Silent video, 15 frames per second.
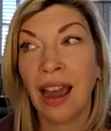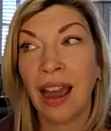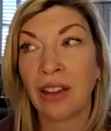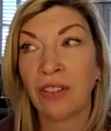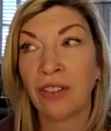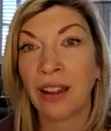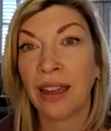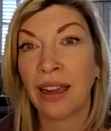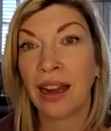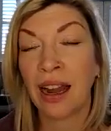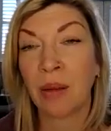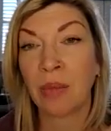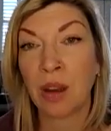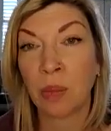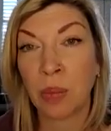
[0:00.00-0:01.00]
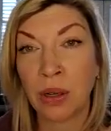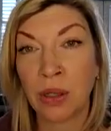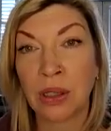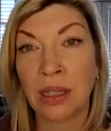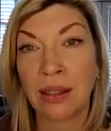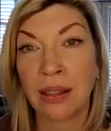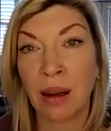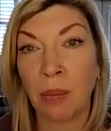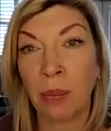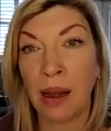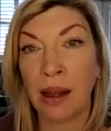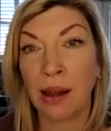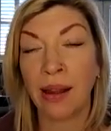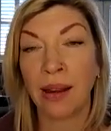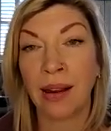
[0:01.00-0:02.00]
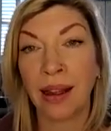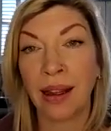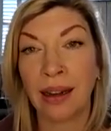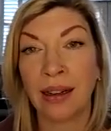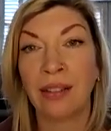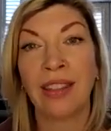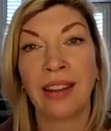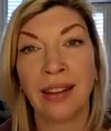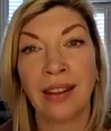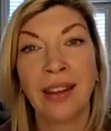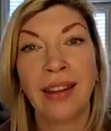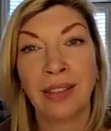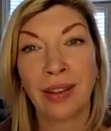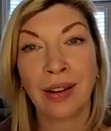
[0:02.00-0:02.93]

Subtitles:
I feel like I'm the person that bought kind of the